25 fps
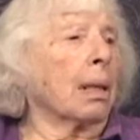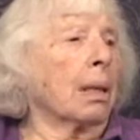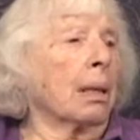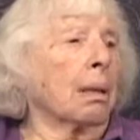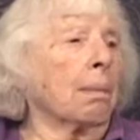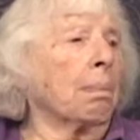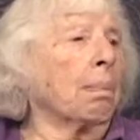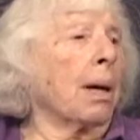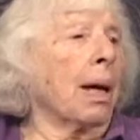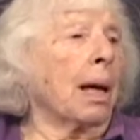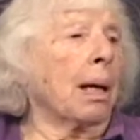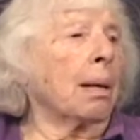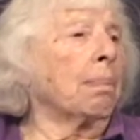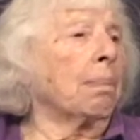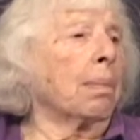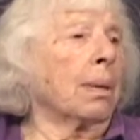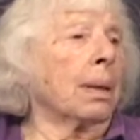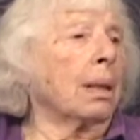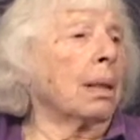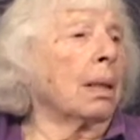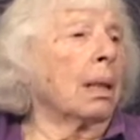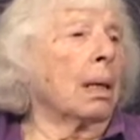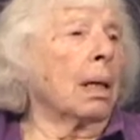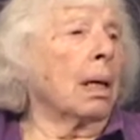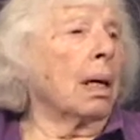in the
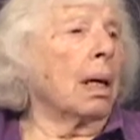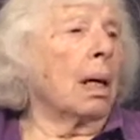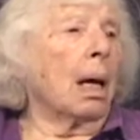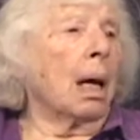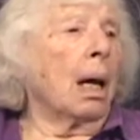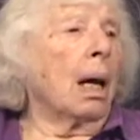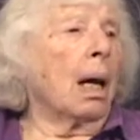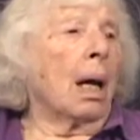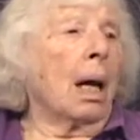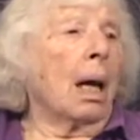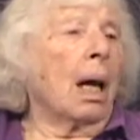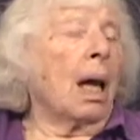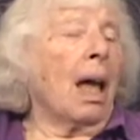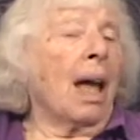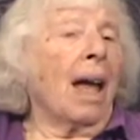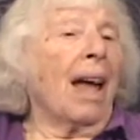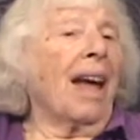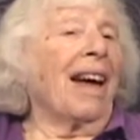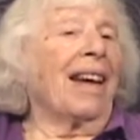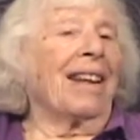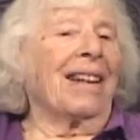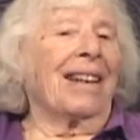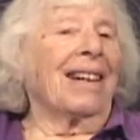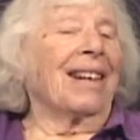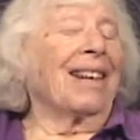paper.
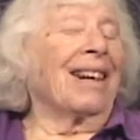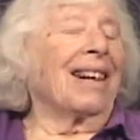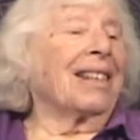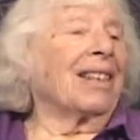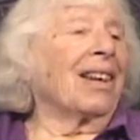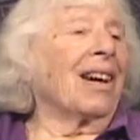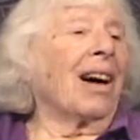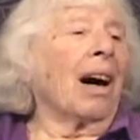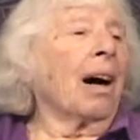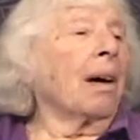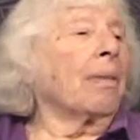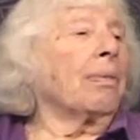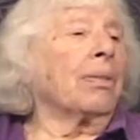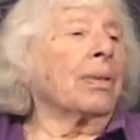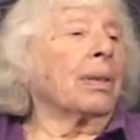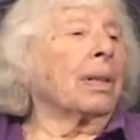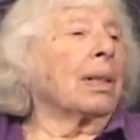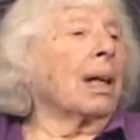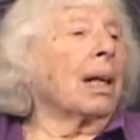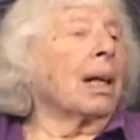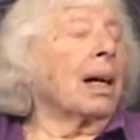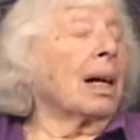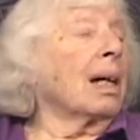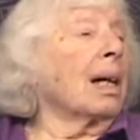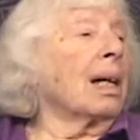And
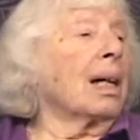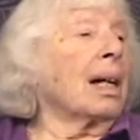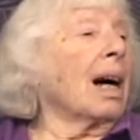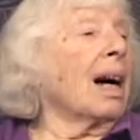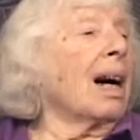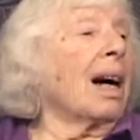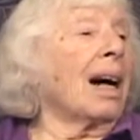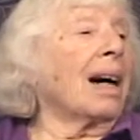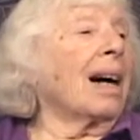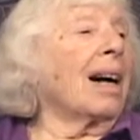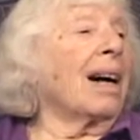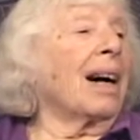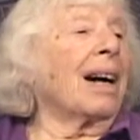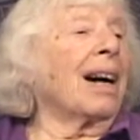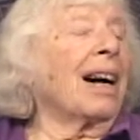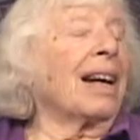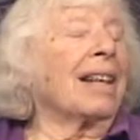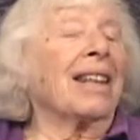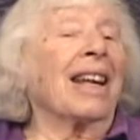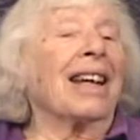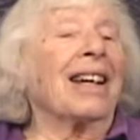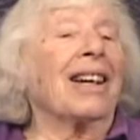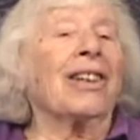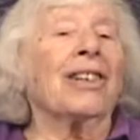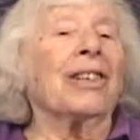often
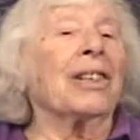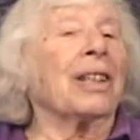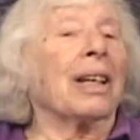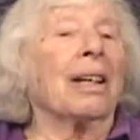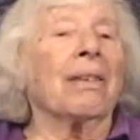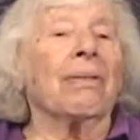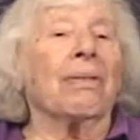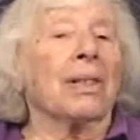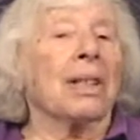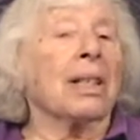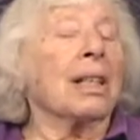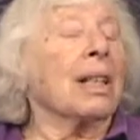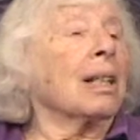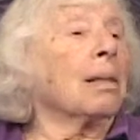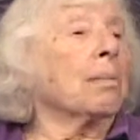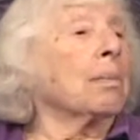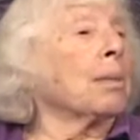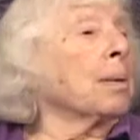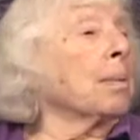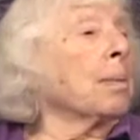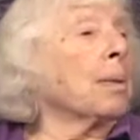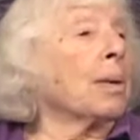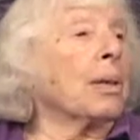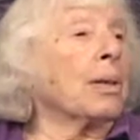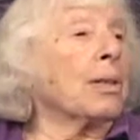they couldn't even tell
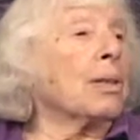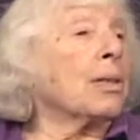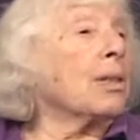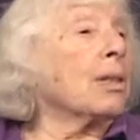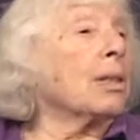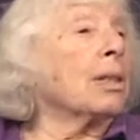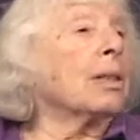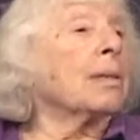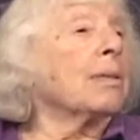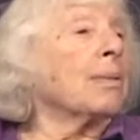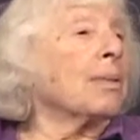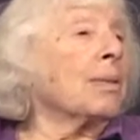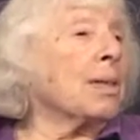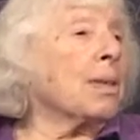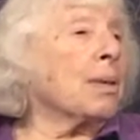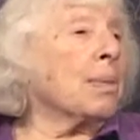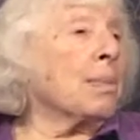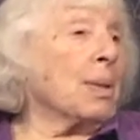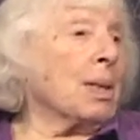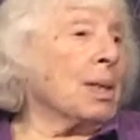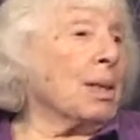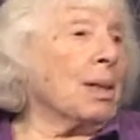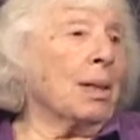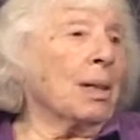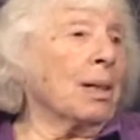me when the service
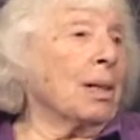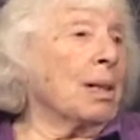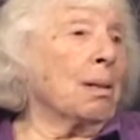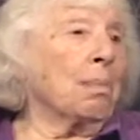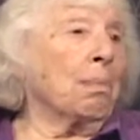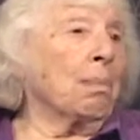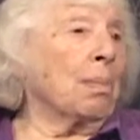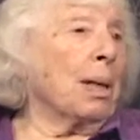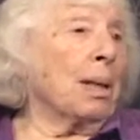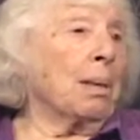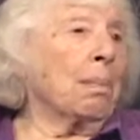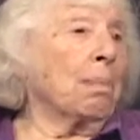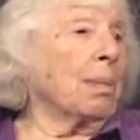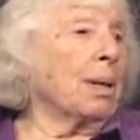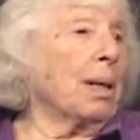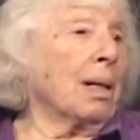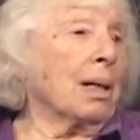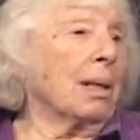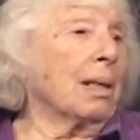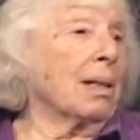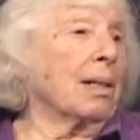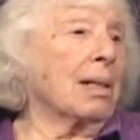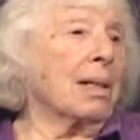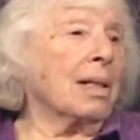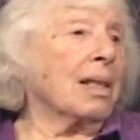was going to be
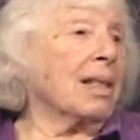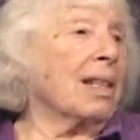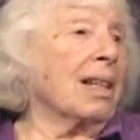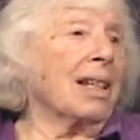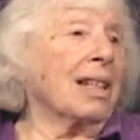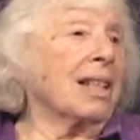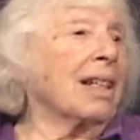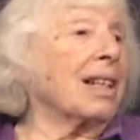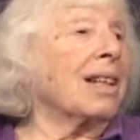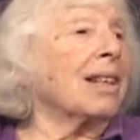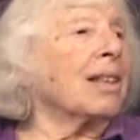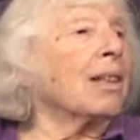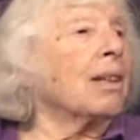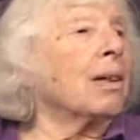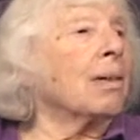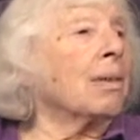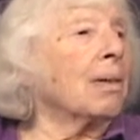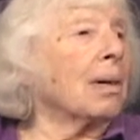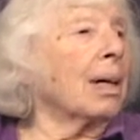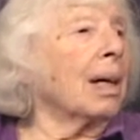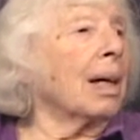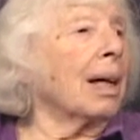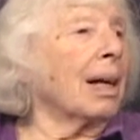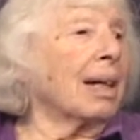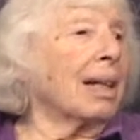because they didn't know
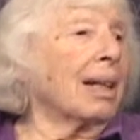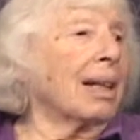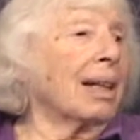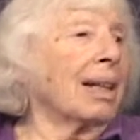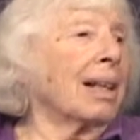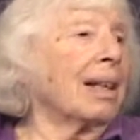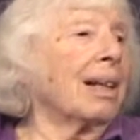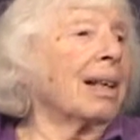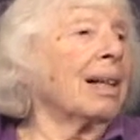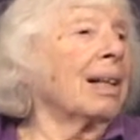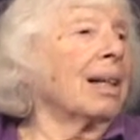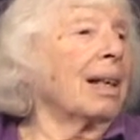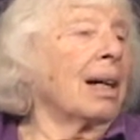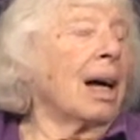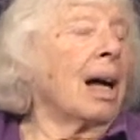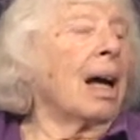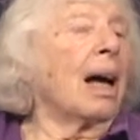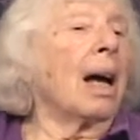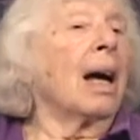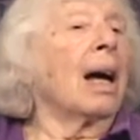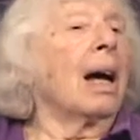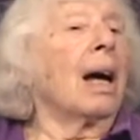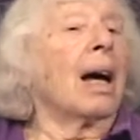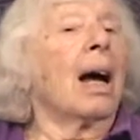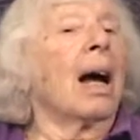yet. They didn't know,
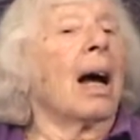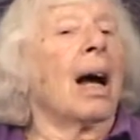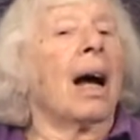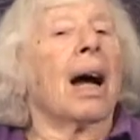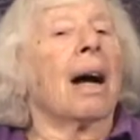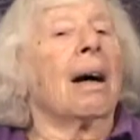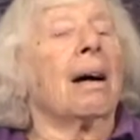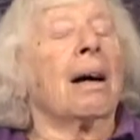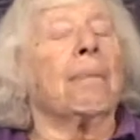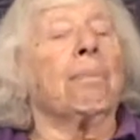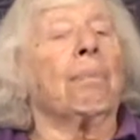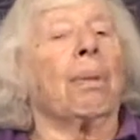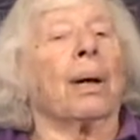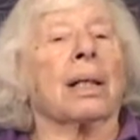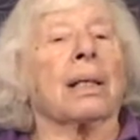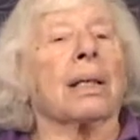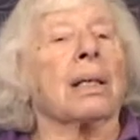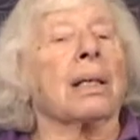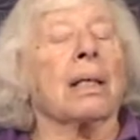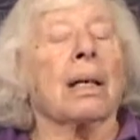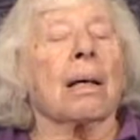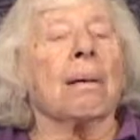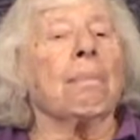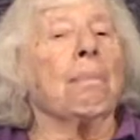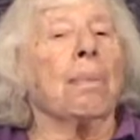sure. But
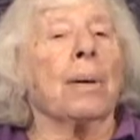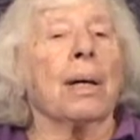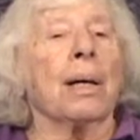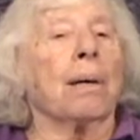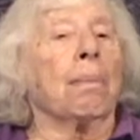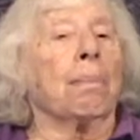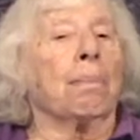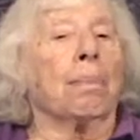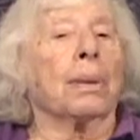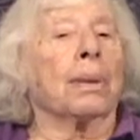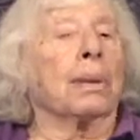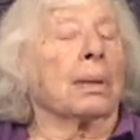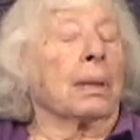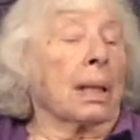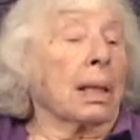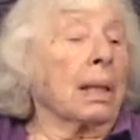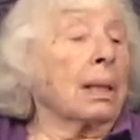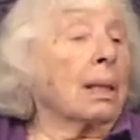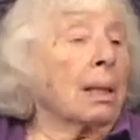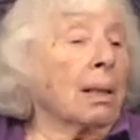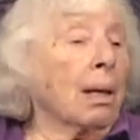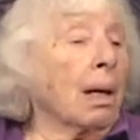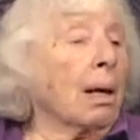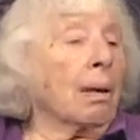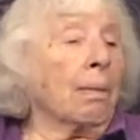some people
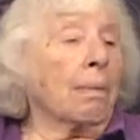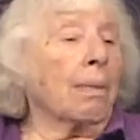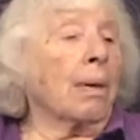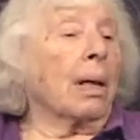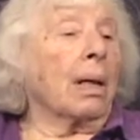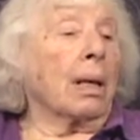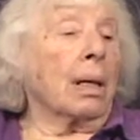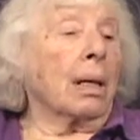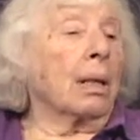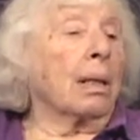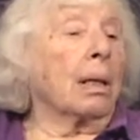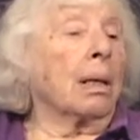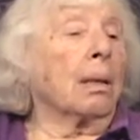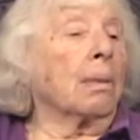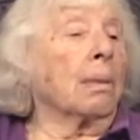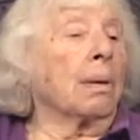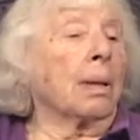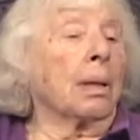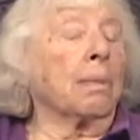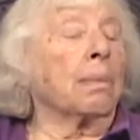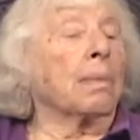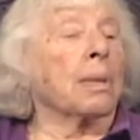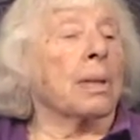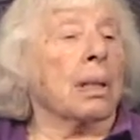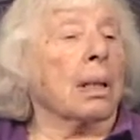did already know,
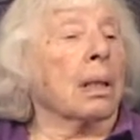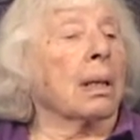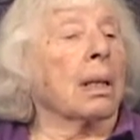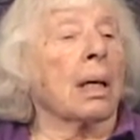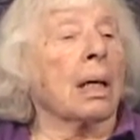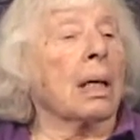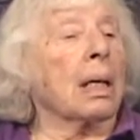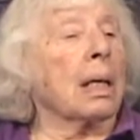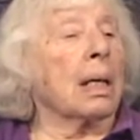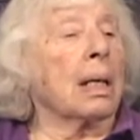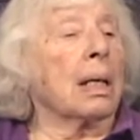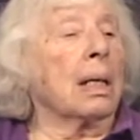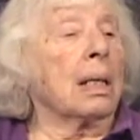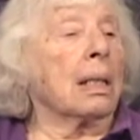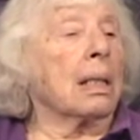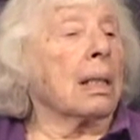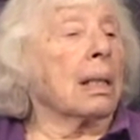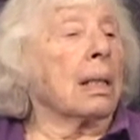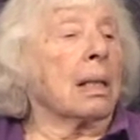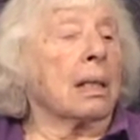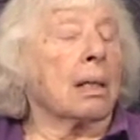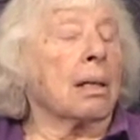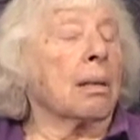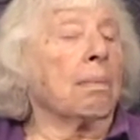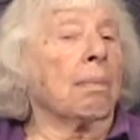and it was a lot
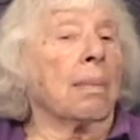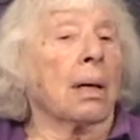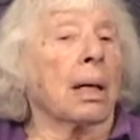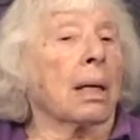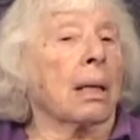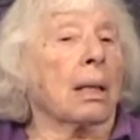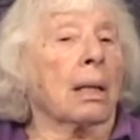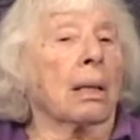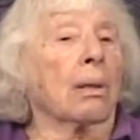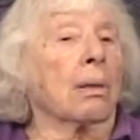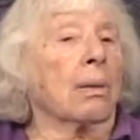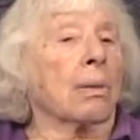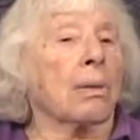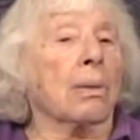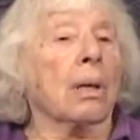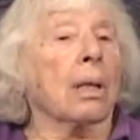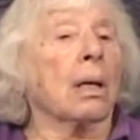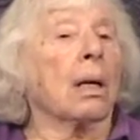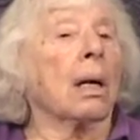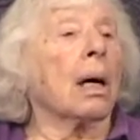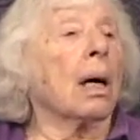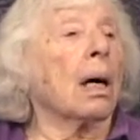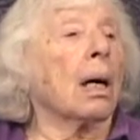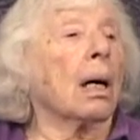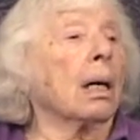easier to make those
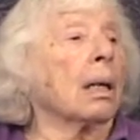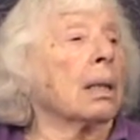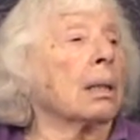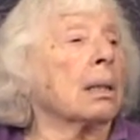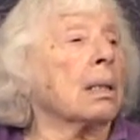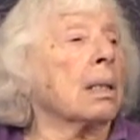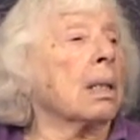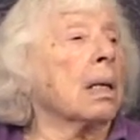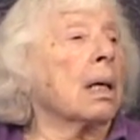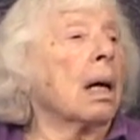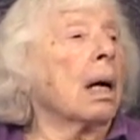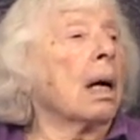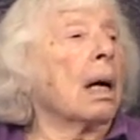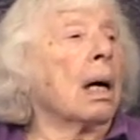calls.